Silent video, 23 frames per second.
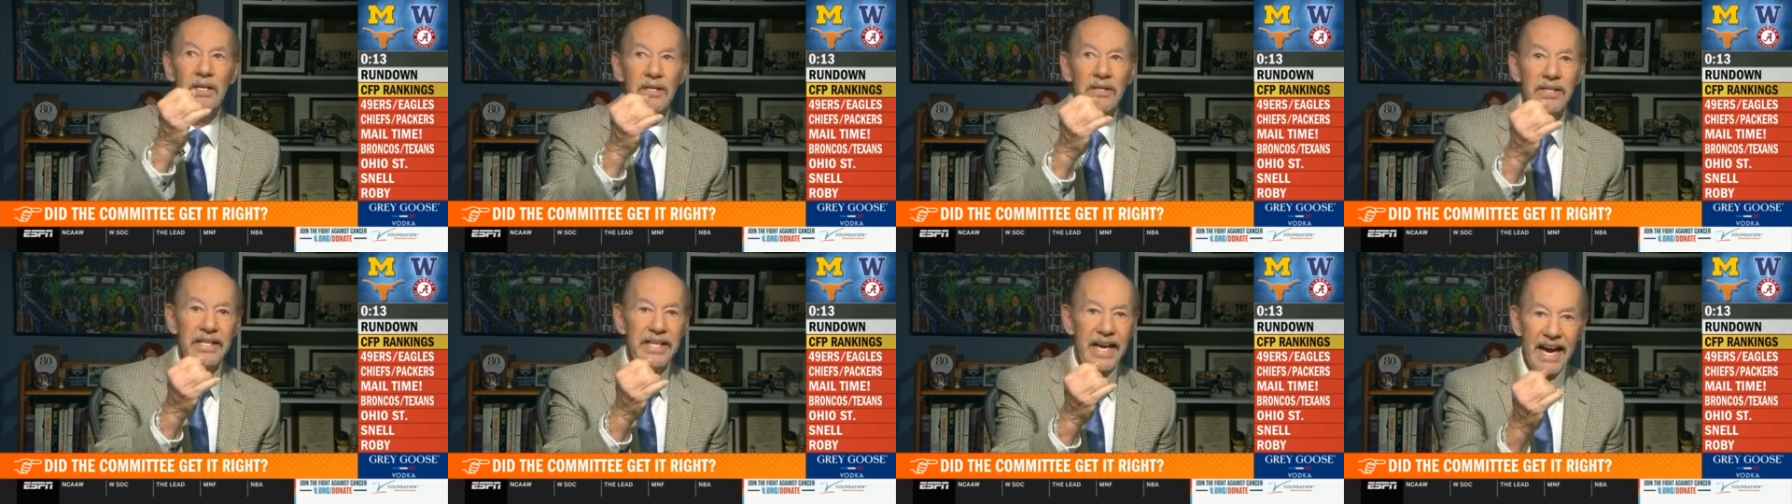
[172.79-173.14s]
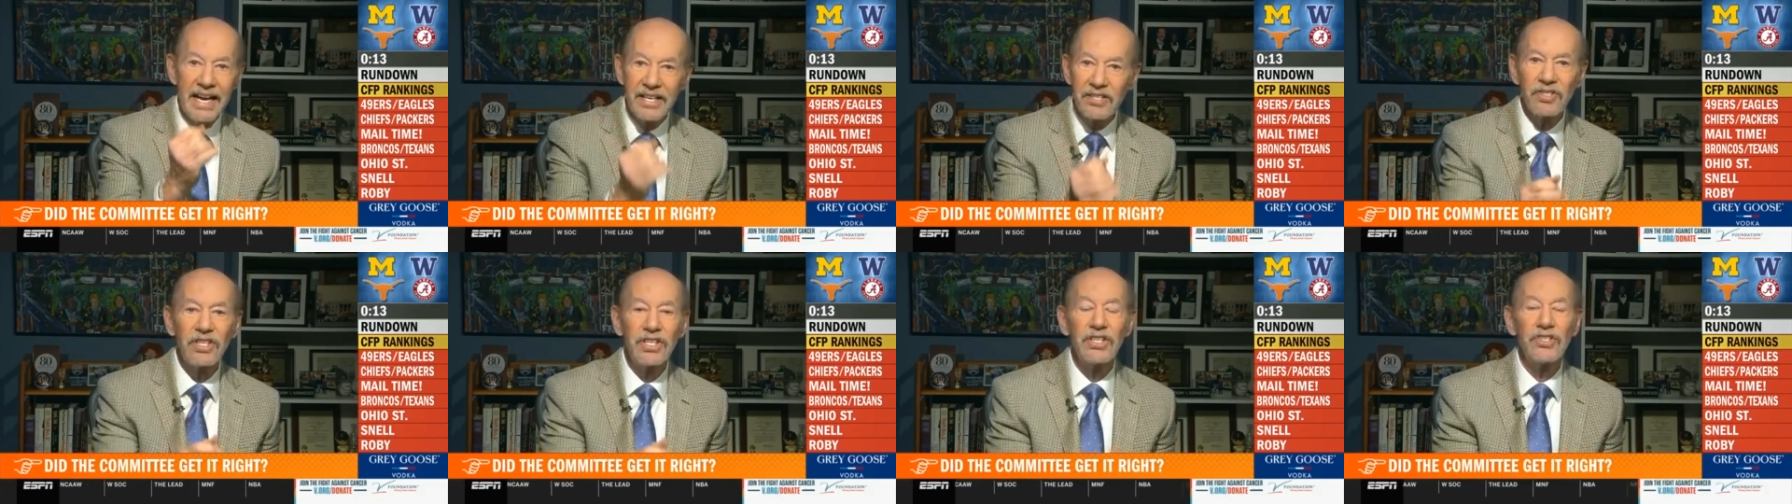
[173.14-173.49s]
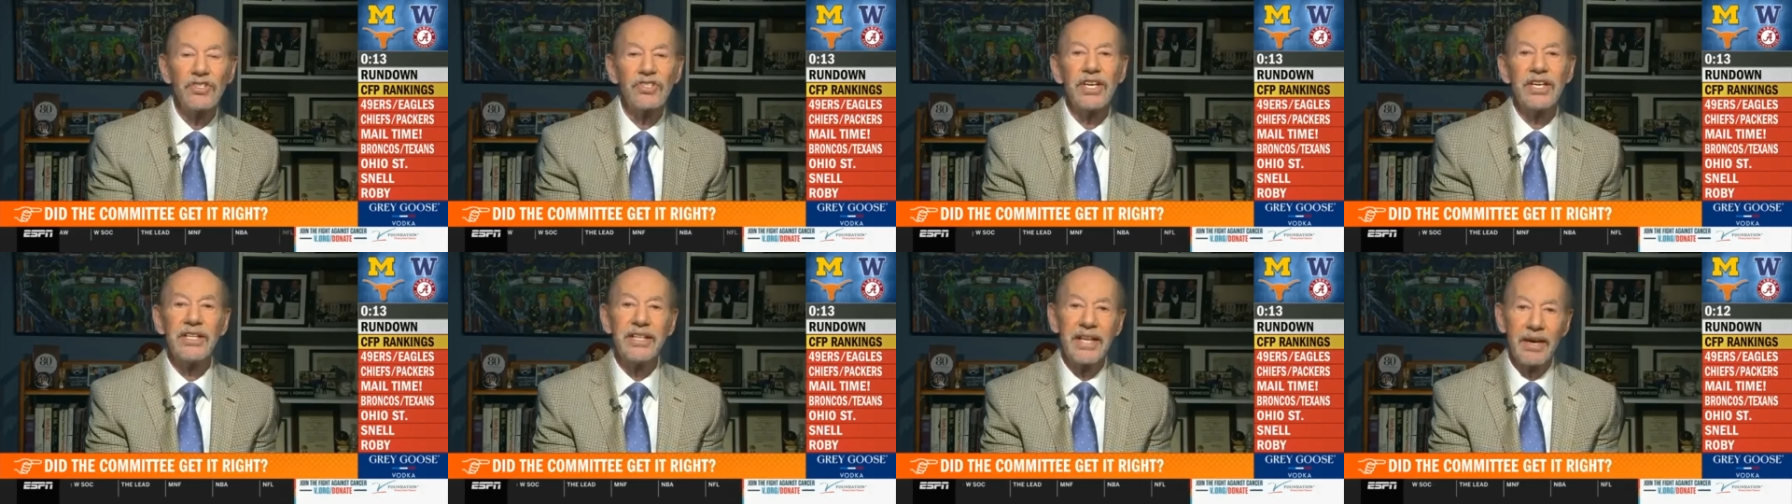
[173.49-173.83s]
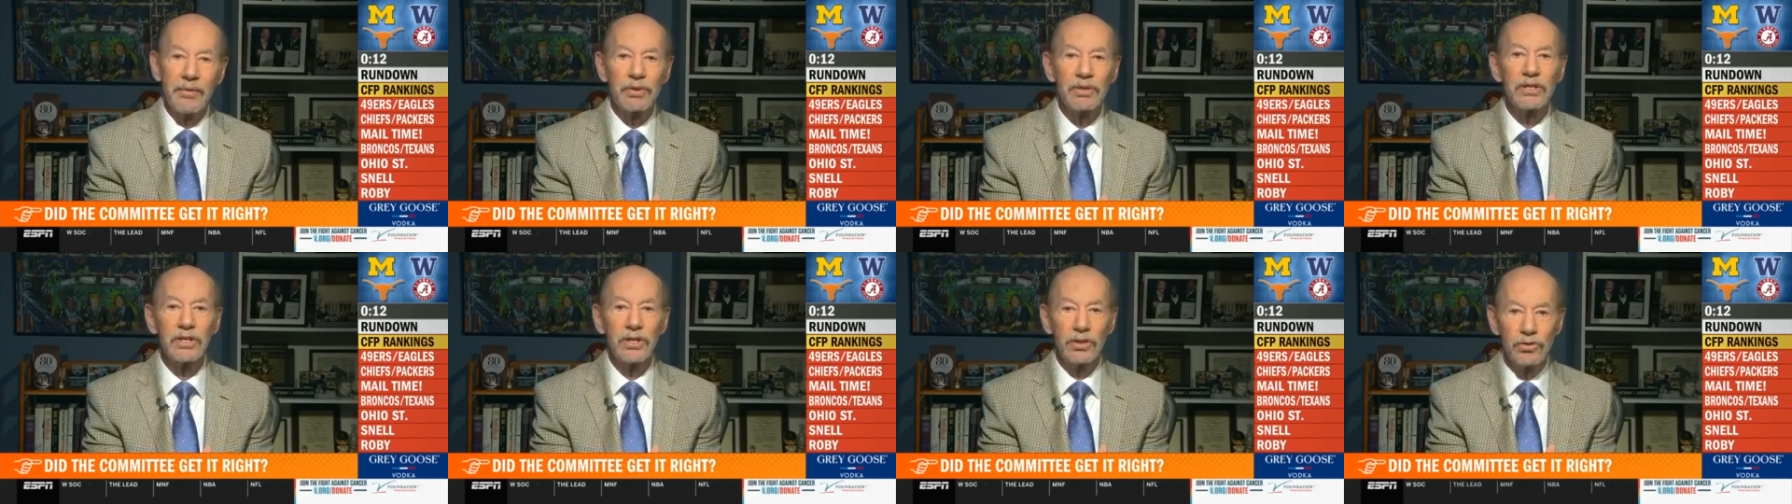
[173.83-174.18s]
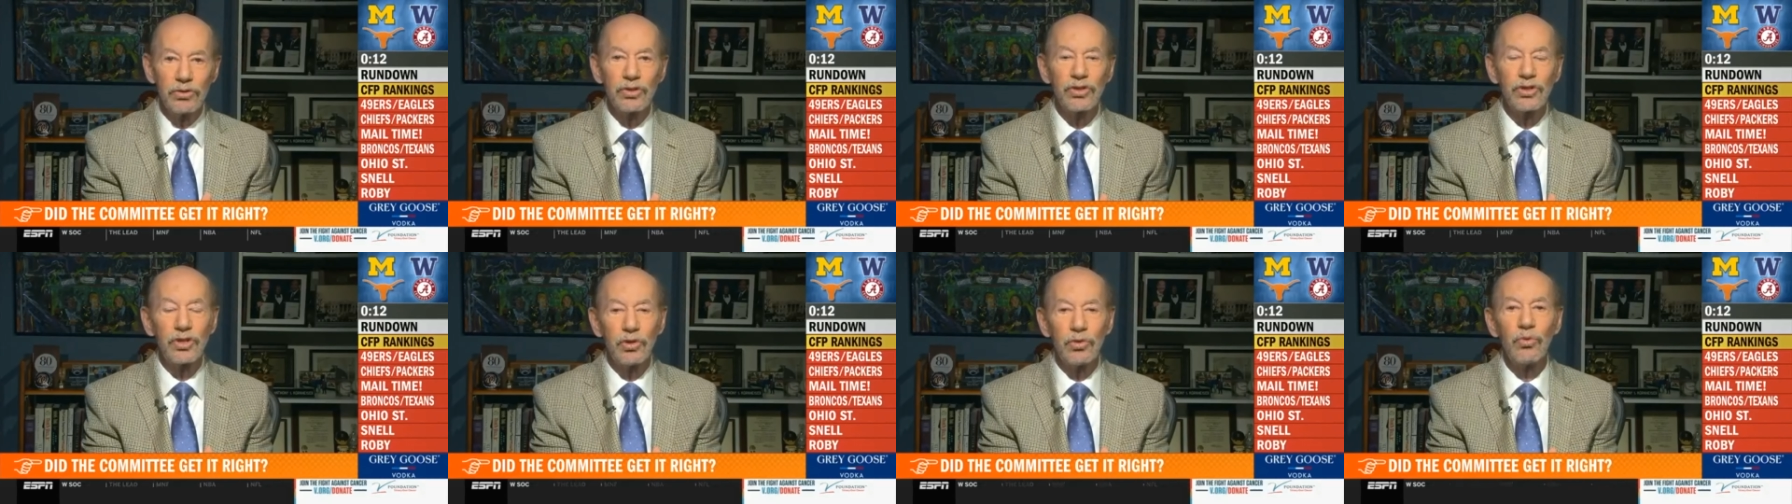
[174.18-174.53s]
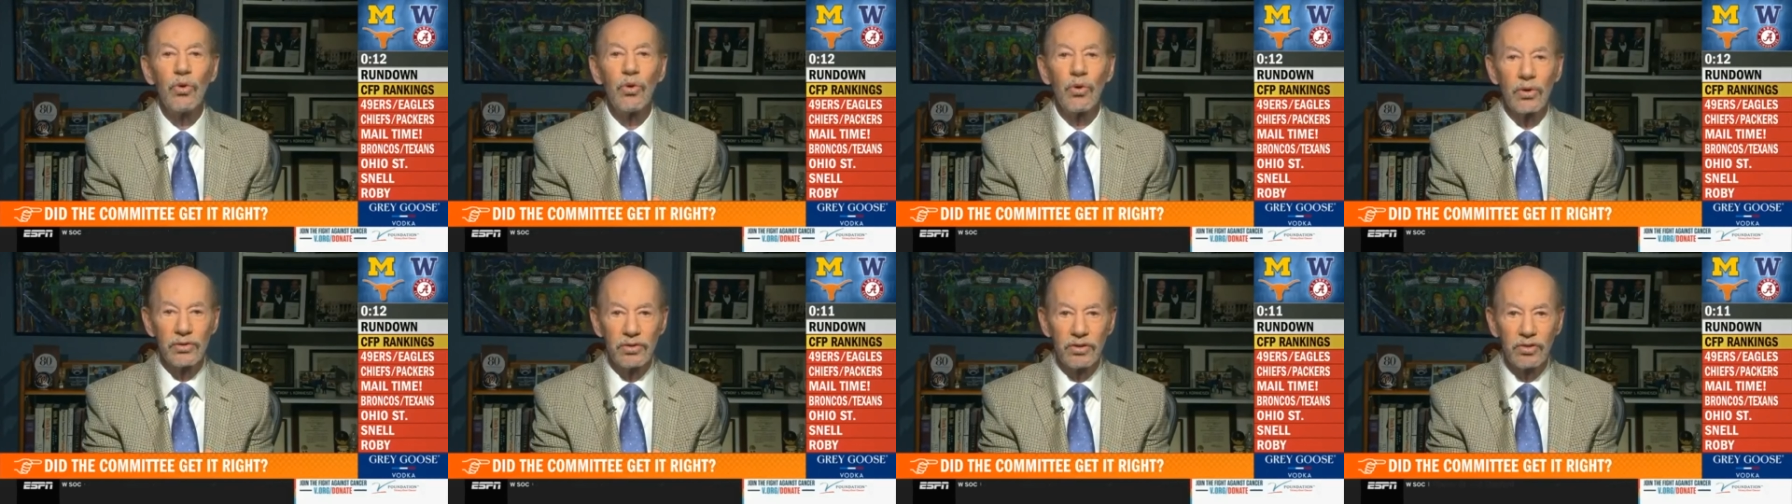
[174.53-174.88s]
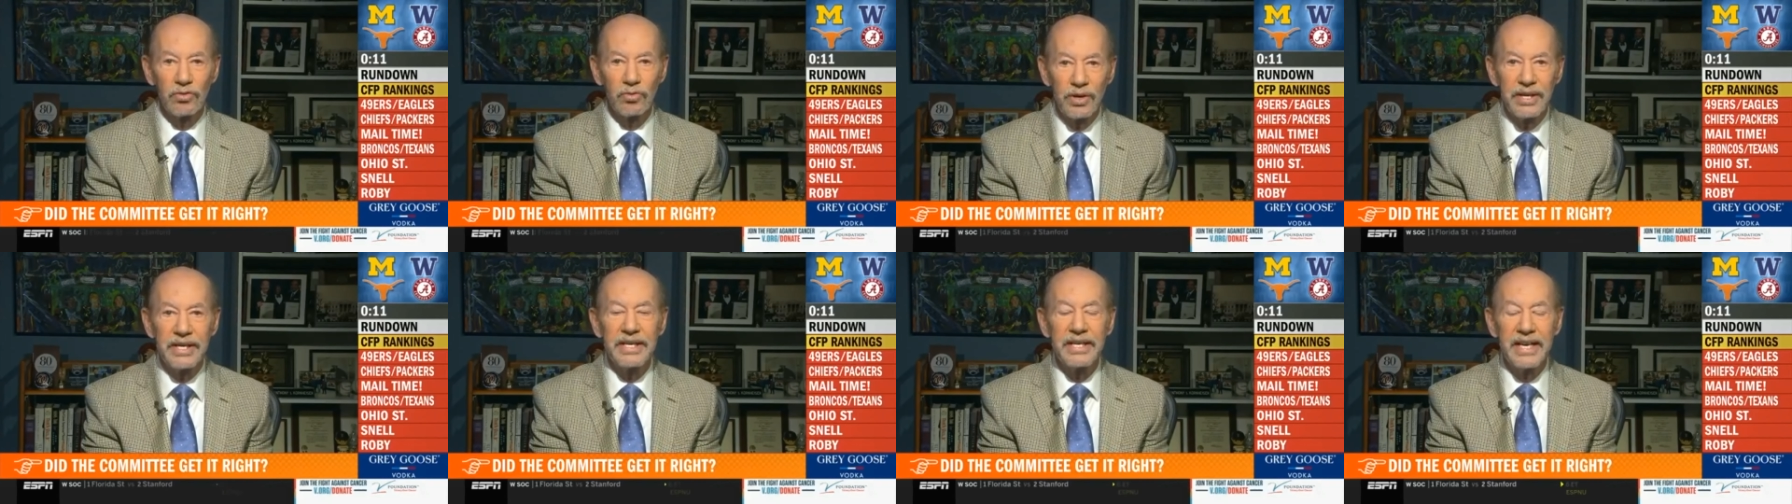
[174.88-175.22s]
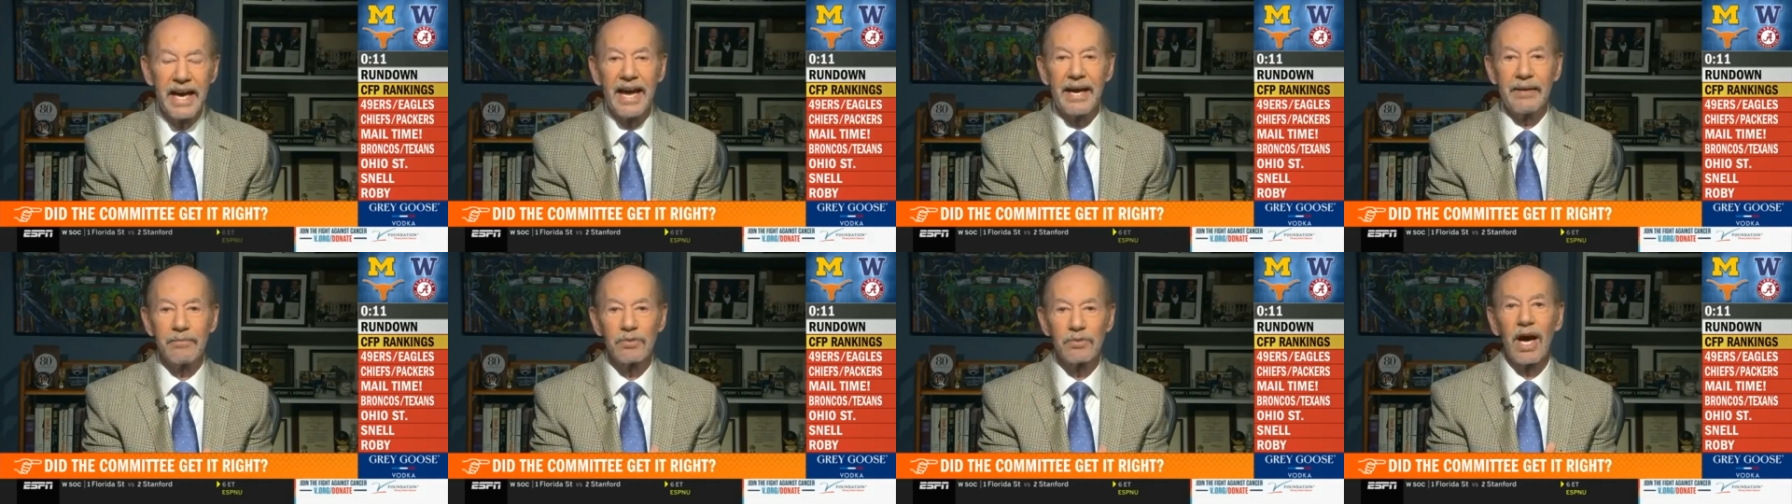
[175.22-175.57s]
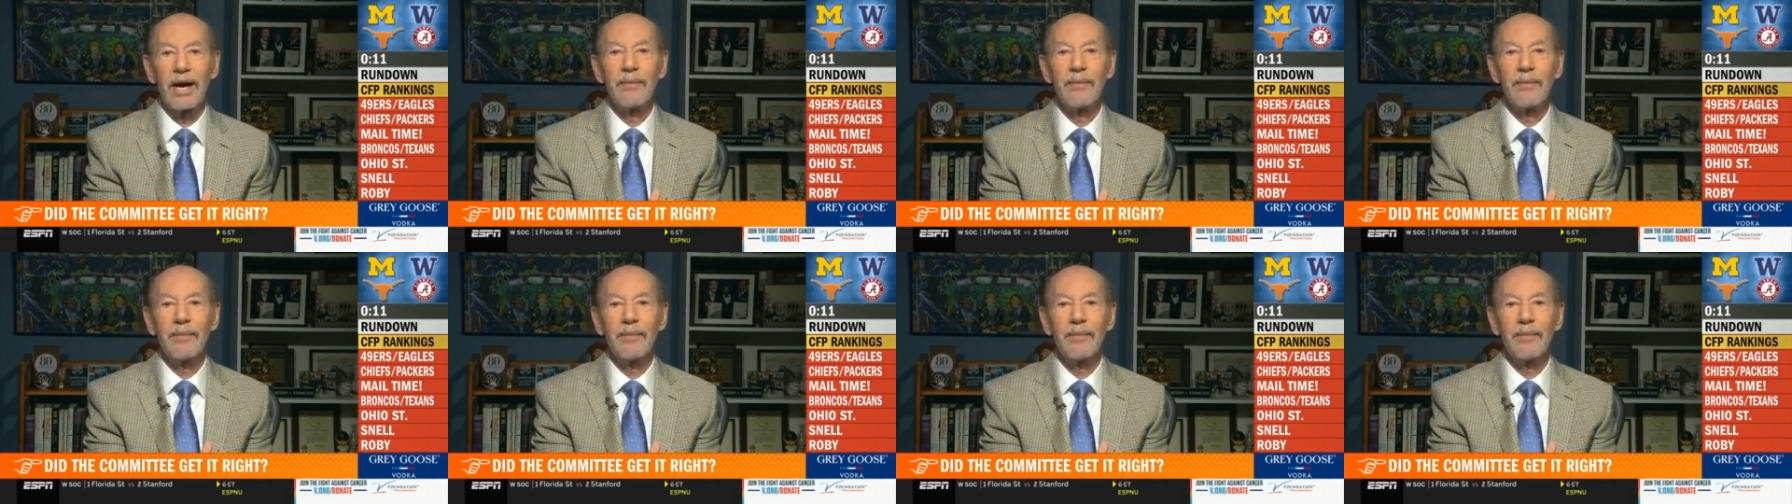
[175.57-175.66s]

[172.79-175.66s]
the SEC, they would lose two or three games.